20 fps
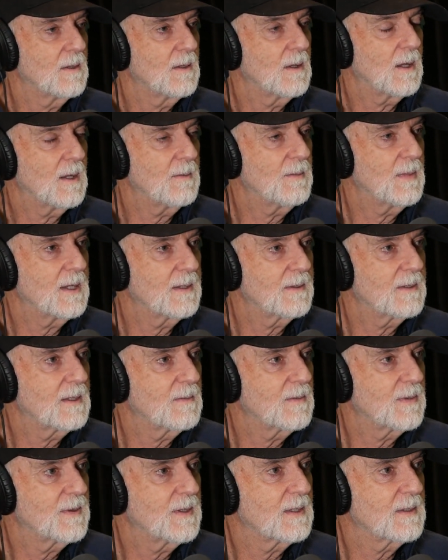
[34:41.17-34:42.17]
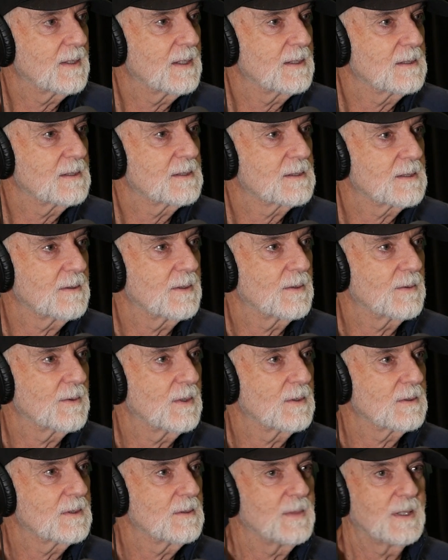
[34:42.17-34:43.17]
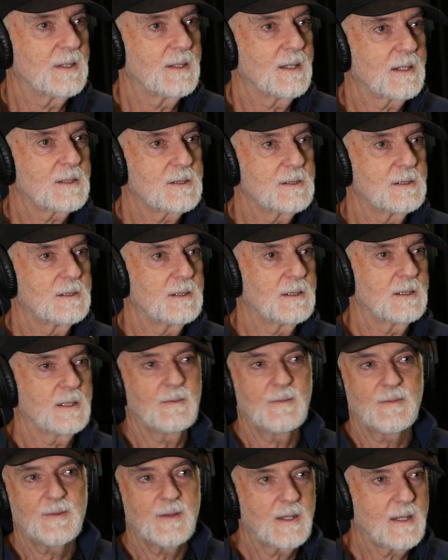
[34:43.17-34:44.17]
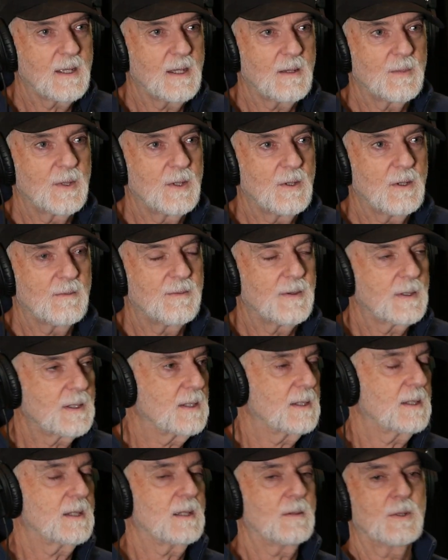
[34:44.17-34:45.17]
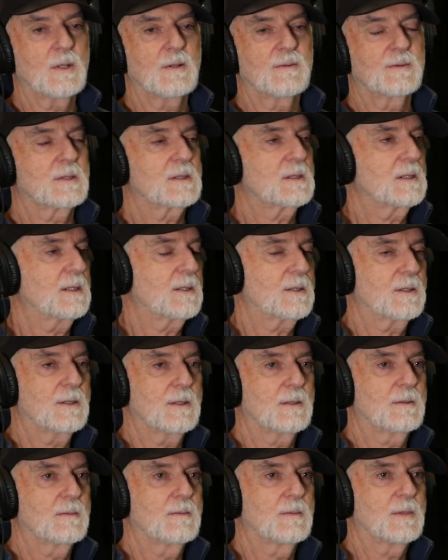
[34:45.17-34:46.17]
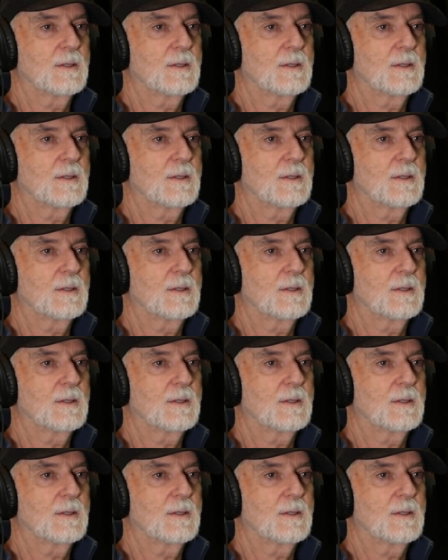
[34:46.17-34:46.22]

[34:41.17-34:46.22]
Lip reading: I made them think they did something wrong to me. They actually didn't. Even if they cut me off, okay, they cut me off, just let it go.